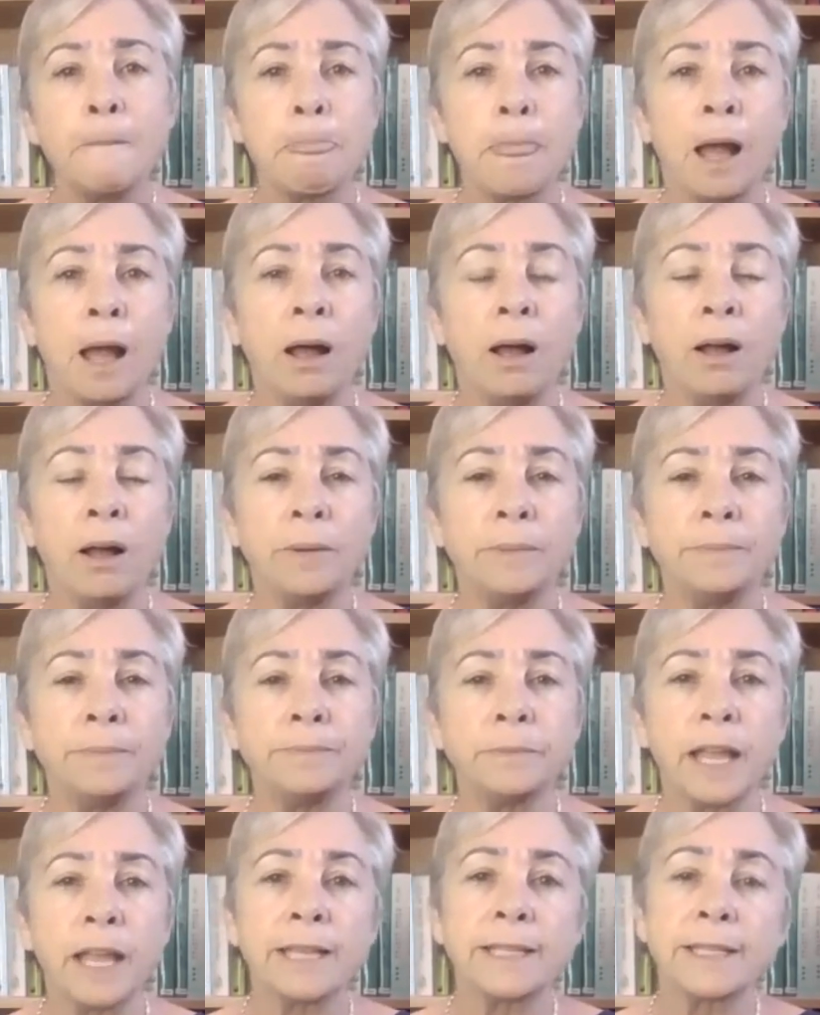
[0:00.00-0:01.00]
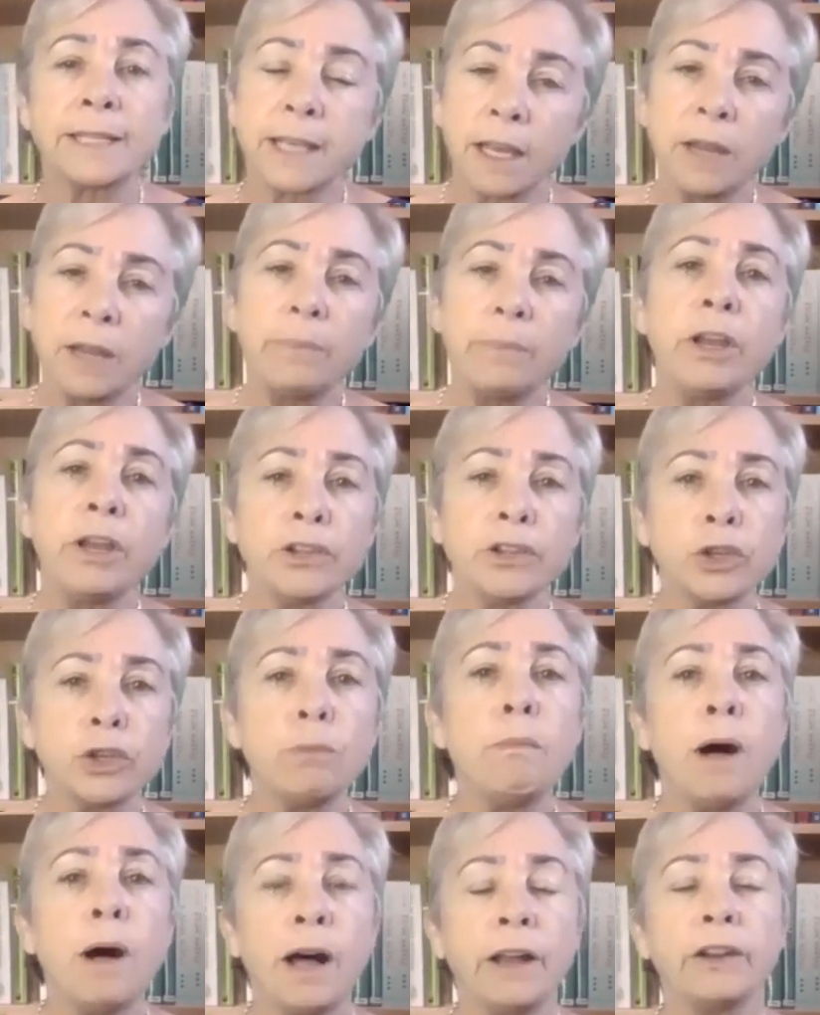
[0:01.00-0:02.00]
It's going to be also
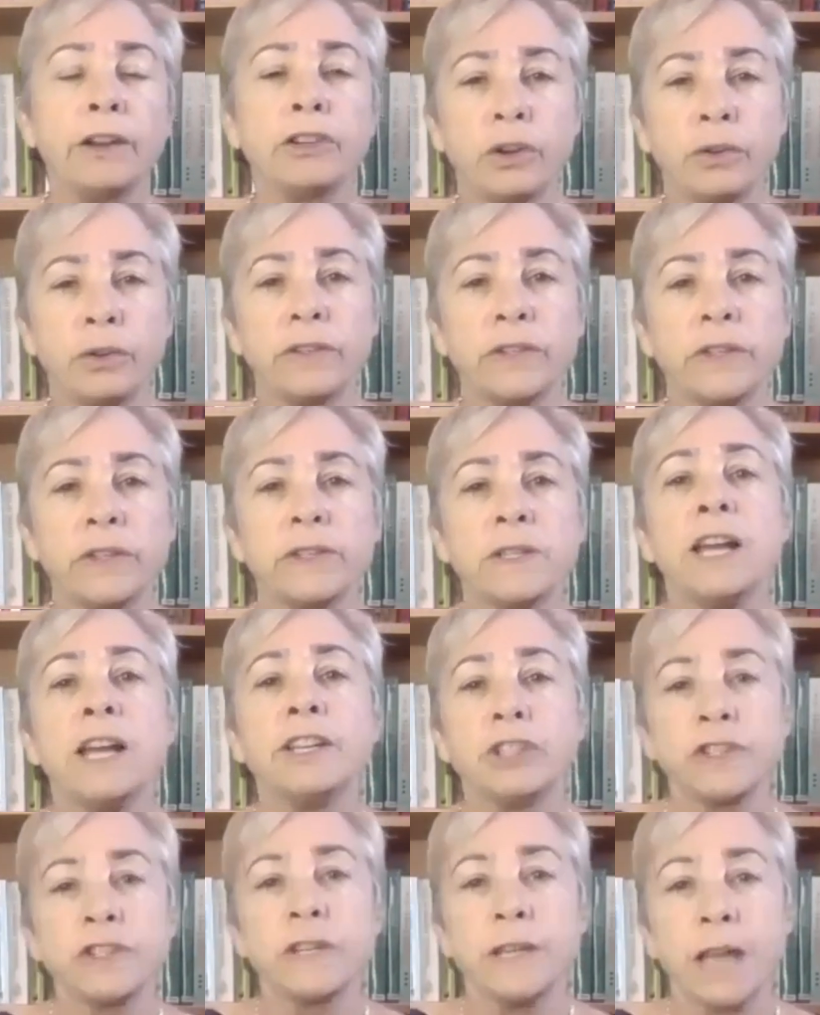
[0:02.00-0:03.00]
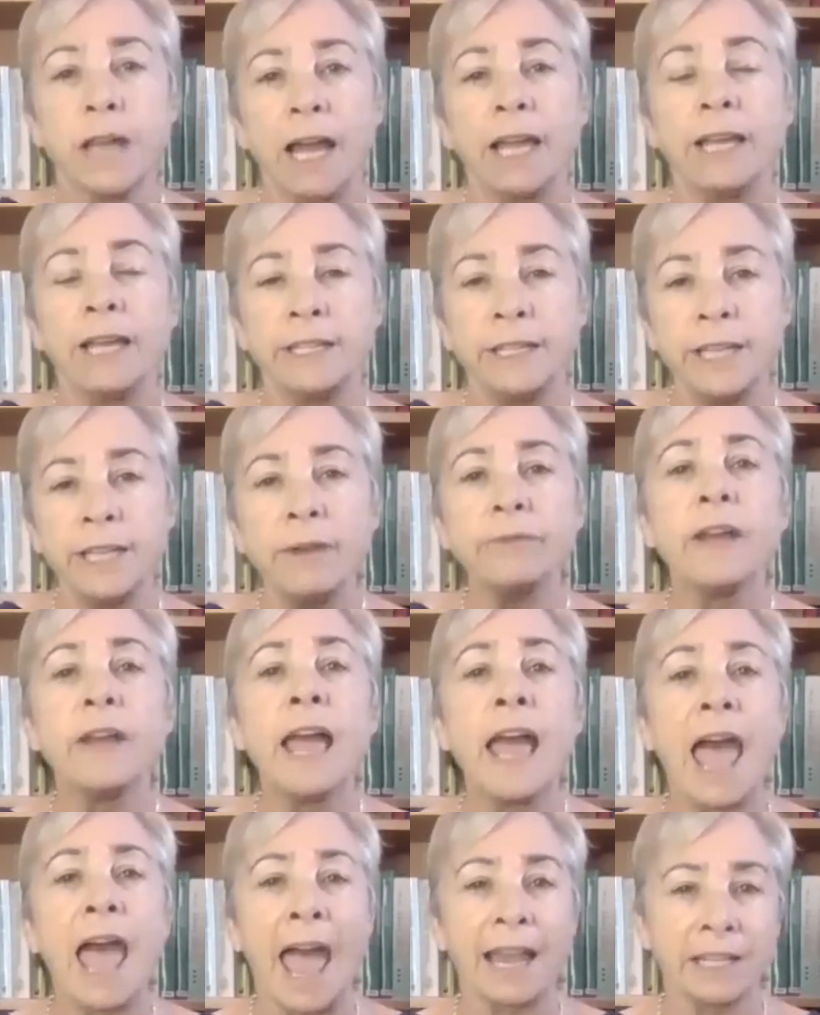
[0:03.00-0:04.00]
monitored. This is not just an IDF
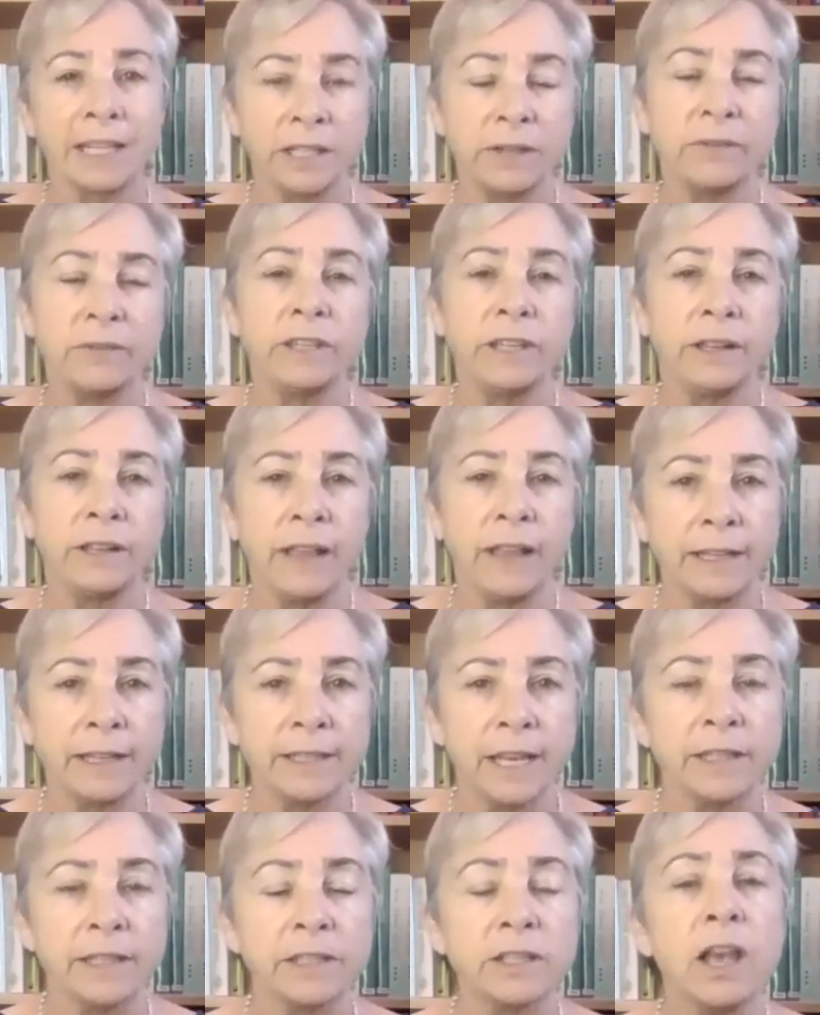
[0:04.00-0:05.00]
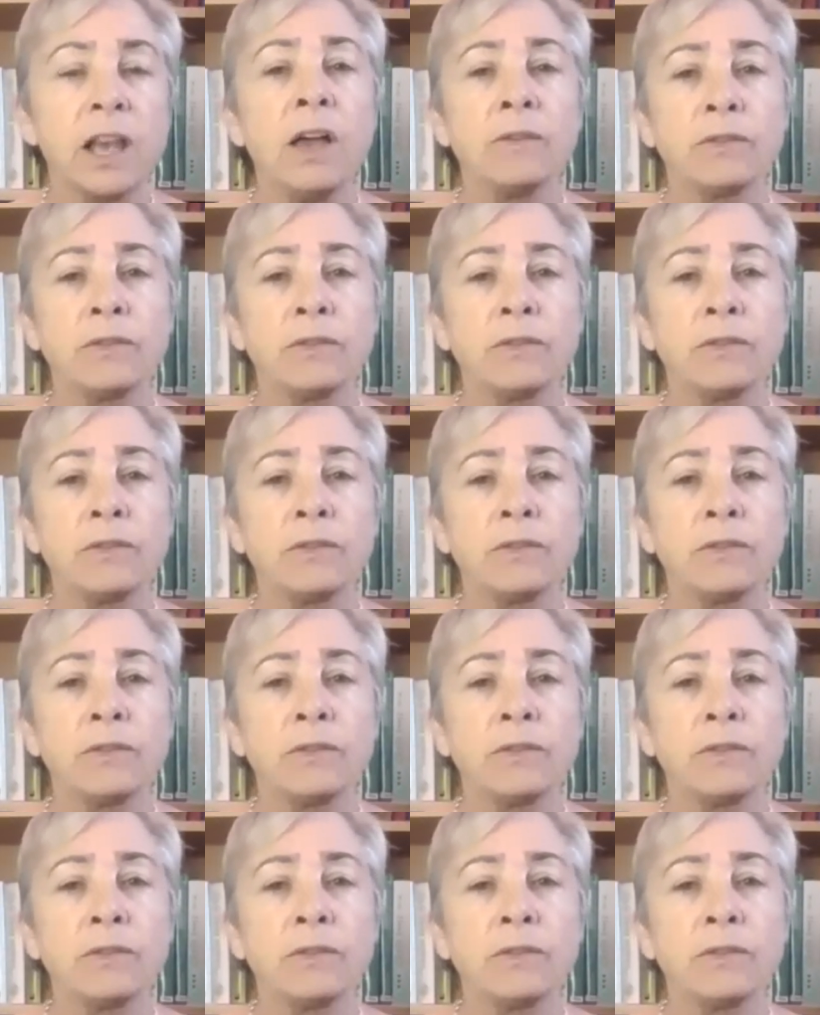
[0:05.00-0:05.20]
activity in that sense.